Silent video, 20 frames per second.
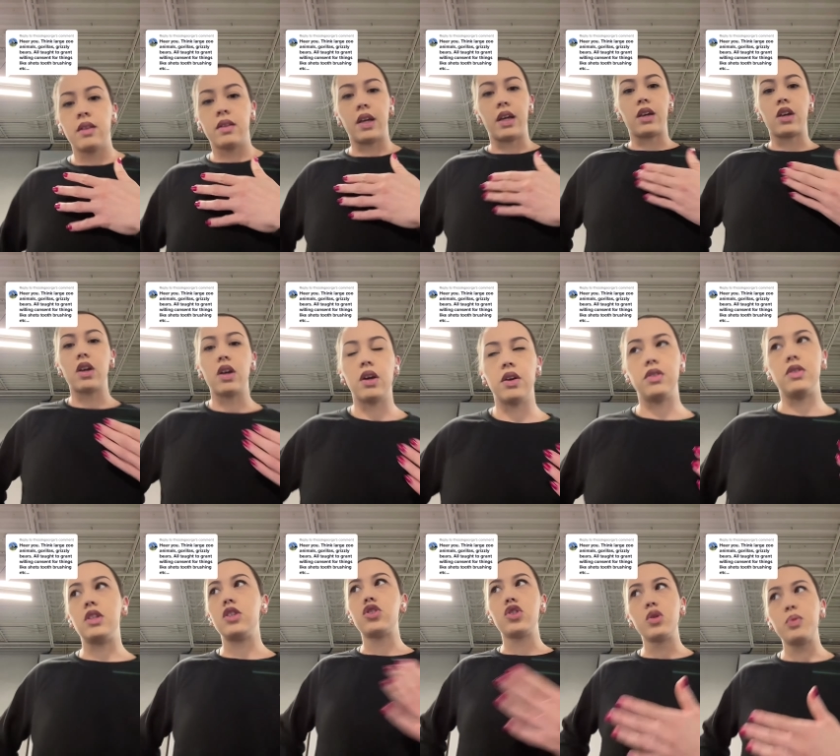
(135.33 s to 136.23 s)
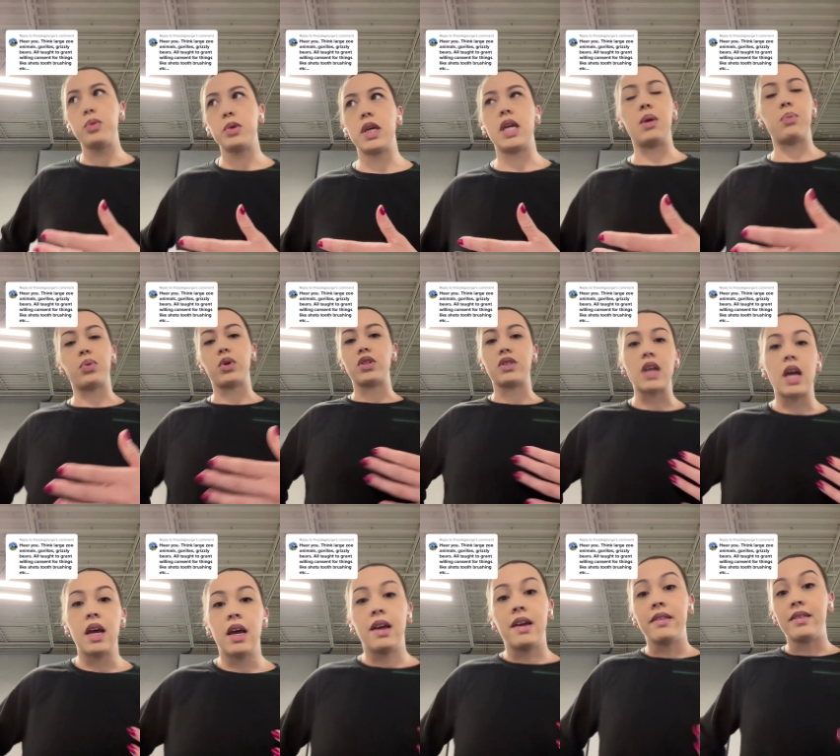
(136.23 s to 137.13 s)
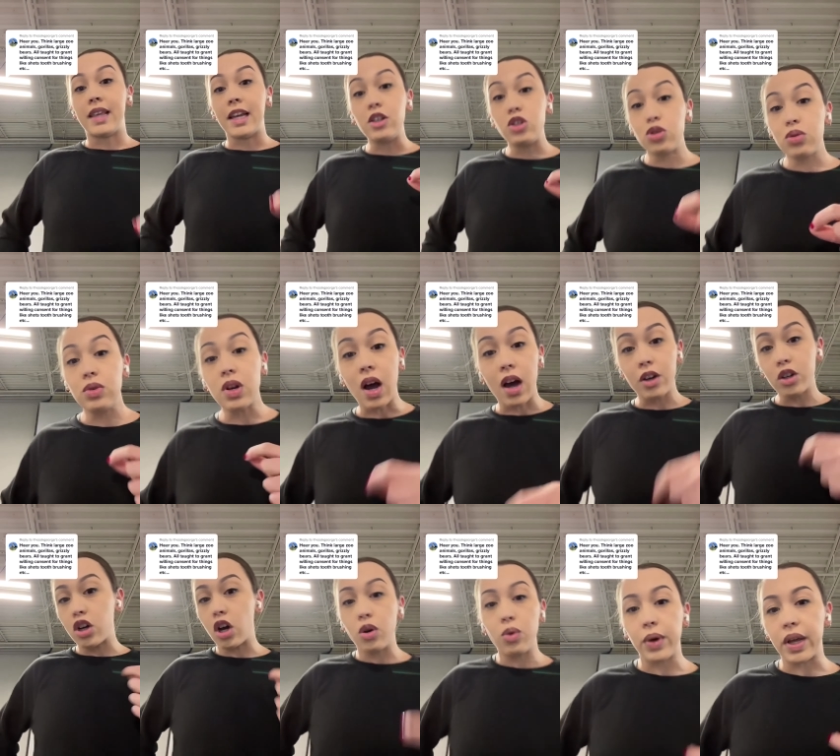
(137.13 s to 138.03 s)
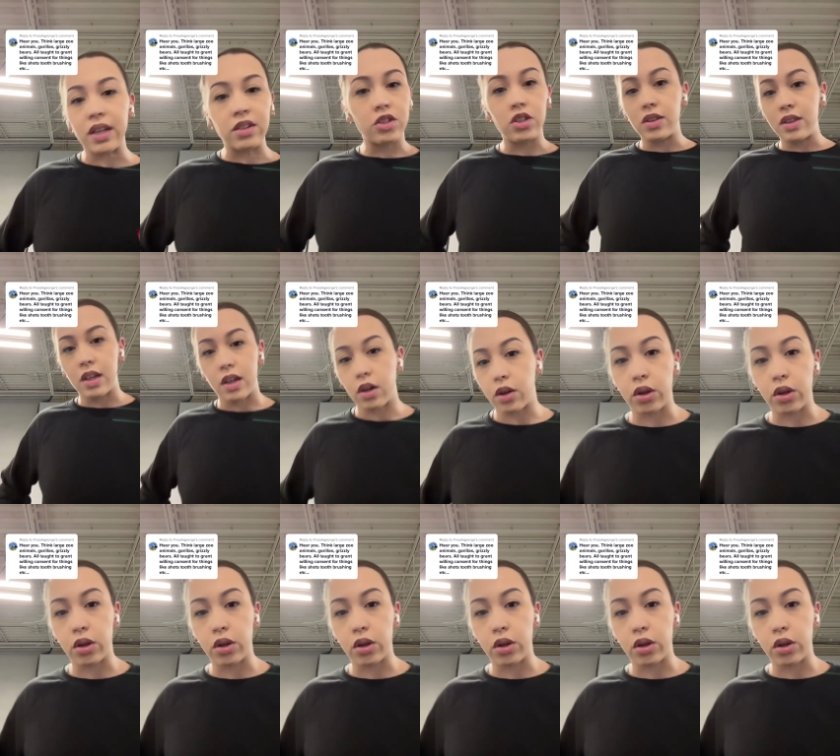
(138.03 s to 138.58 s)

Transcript: like these zookeepers, they do not go into the